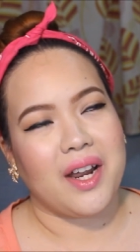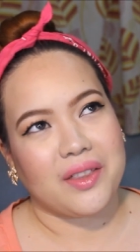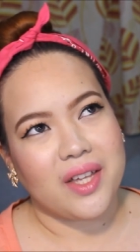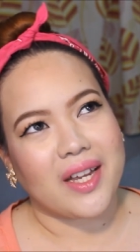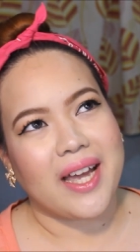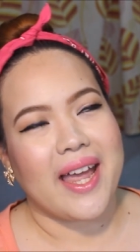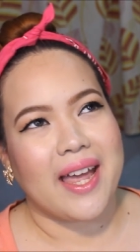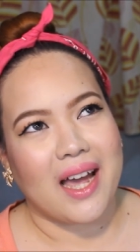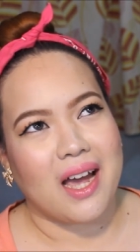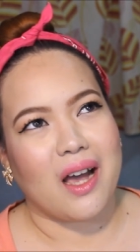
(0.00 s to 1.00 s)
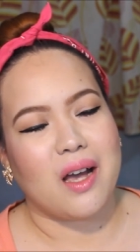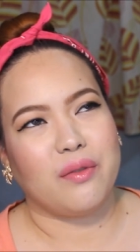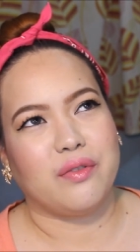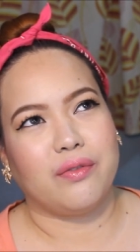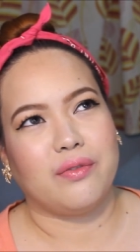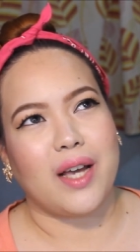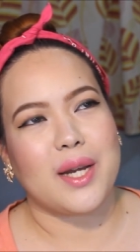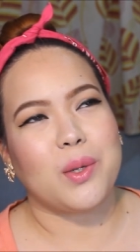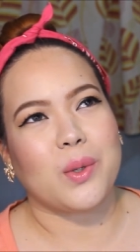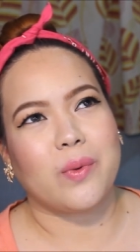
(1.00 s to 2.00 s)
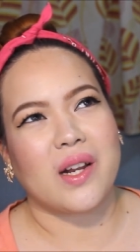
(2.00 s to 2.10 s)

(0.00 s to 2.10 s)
I think I have. I don't